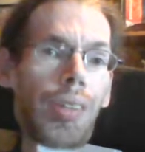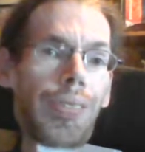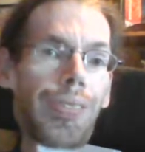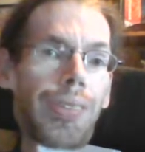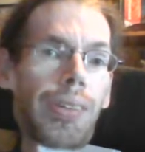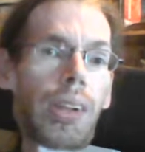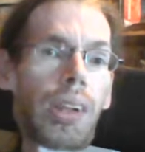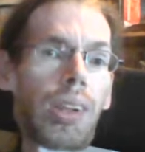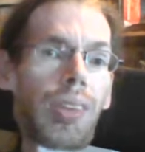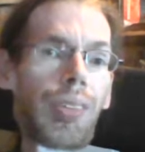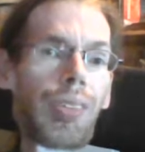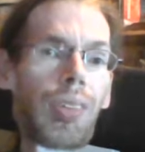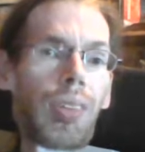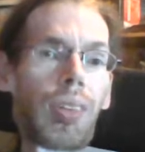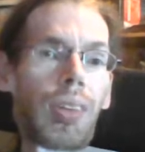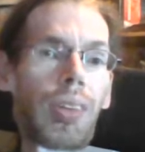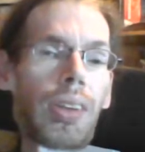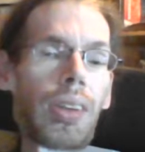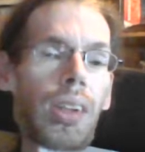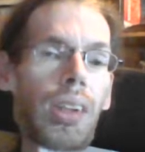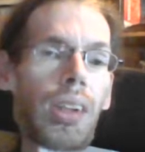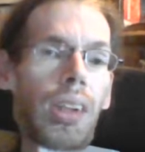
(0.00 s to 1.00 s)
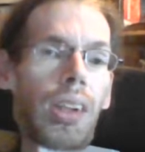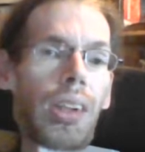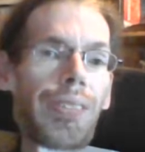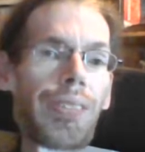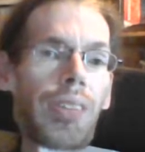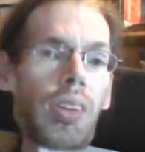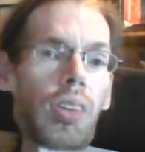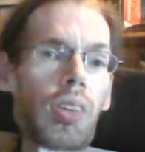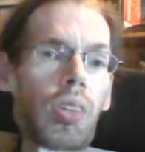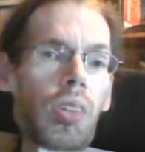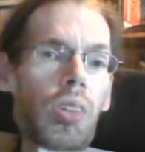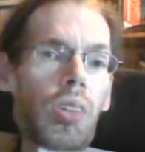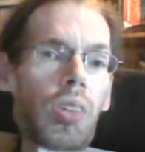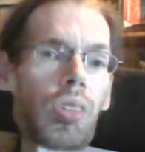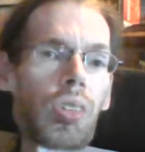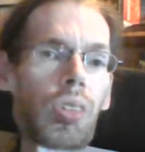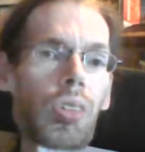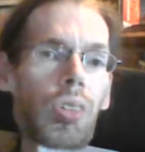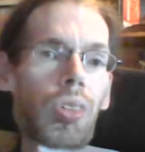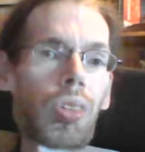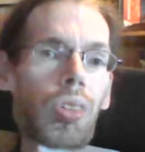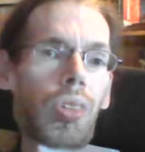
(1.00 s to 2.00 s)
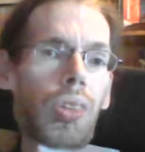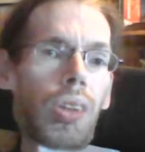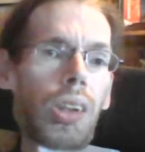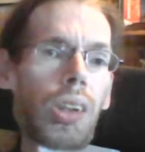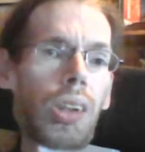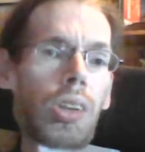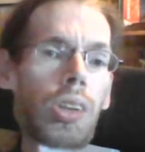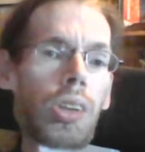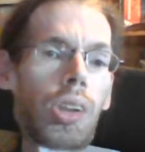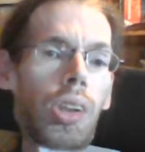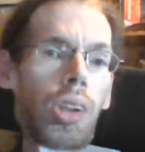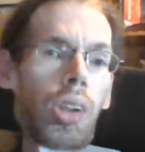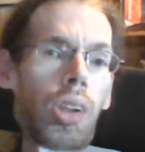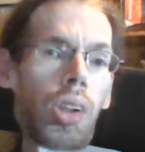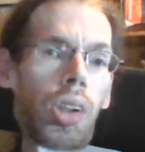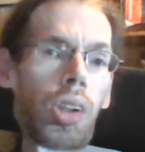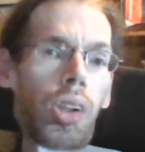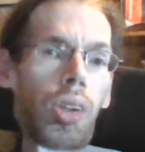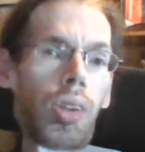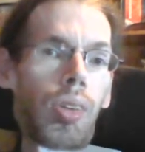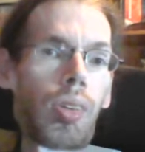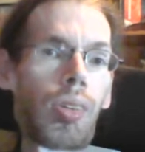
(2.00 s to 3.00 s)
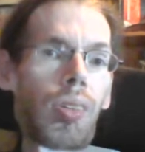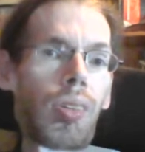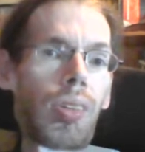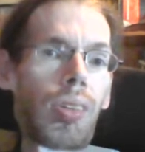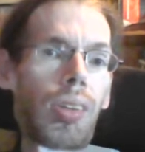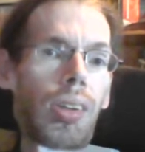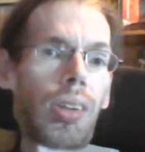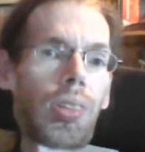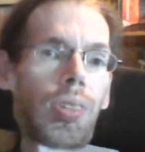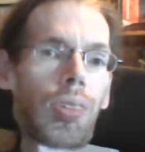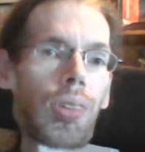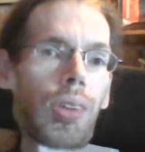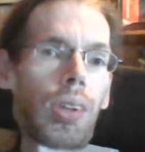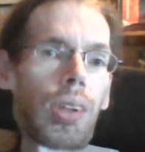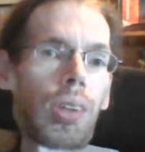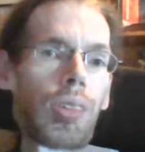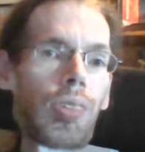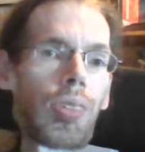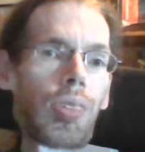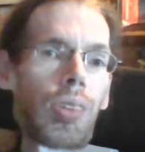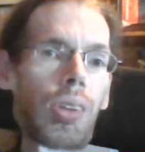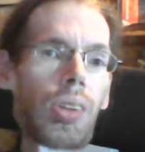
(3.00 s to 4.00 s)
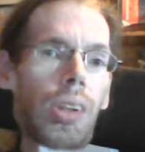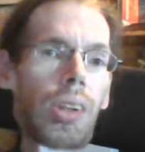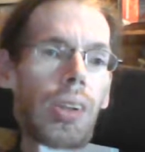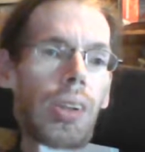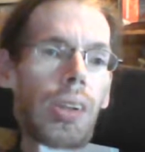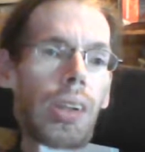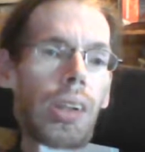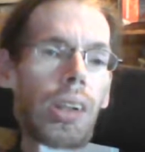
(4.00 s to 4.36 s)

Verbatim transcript: Power Theme Loot Crate core Crate right